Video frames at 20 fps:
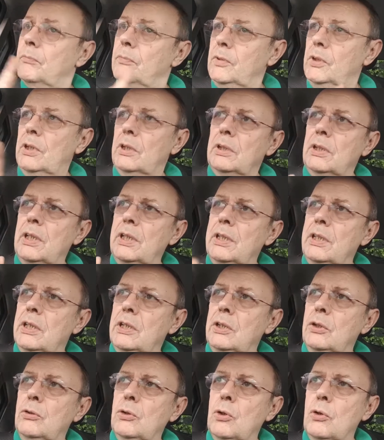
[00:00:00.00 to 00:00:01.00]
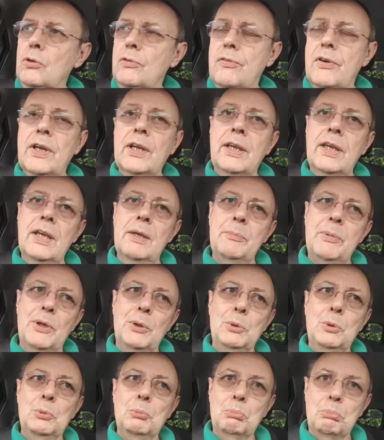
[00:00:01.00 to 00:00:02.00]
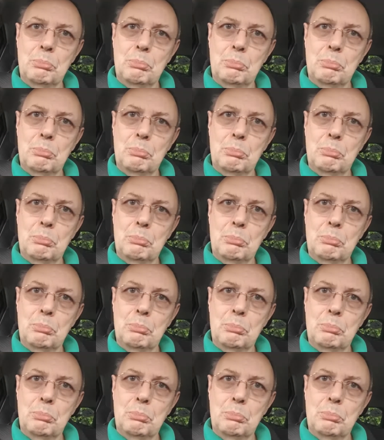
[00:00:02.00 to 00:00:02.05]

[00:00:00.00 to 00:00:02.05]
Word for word: a young lady in New York, Fran Capo,